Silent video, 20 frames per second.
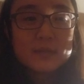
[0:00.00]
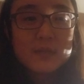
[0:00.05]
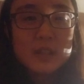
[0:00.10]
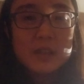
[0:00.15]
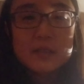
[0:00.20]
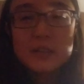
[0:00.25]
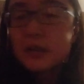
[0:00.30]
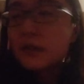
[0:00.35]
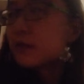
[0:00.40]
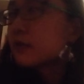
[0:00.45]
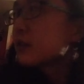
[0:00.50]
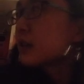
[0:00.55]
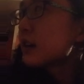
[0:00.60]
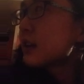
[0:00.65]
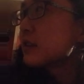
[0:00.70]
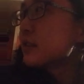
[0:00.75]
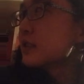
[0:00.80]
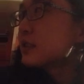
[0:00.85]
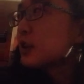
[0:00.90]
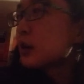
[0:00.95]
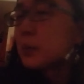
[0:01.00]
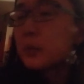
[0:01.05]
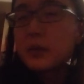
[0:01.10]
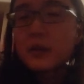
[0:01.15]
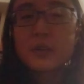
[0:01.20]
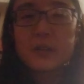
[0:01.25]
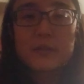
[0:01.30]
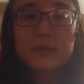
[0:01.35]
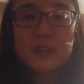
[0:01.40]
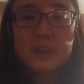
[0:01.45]
They've kind of stopped their
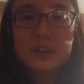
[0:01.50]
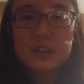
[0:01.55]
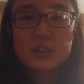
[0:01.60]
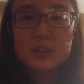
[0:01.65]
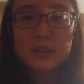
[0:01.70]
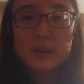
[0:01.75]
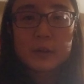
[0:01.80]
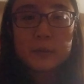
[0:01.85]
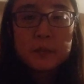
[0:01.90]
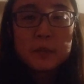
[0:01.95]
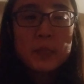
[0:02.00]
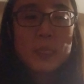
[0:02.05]
invasion now.